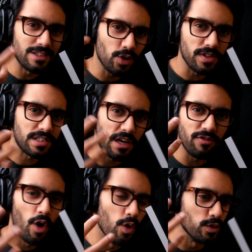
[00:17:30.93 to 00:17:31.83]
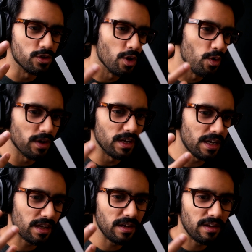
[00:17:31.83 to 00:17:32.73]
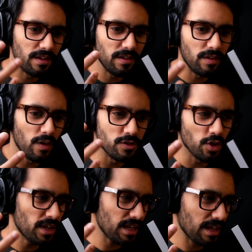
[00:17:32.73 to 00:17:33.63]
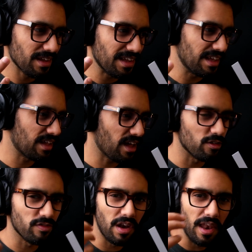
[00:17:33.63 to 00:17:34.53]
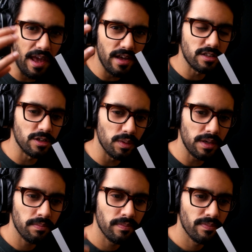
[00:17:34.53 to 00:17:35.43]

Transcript: It's got this kind of ozonic kind of layer to it.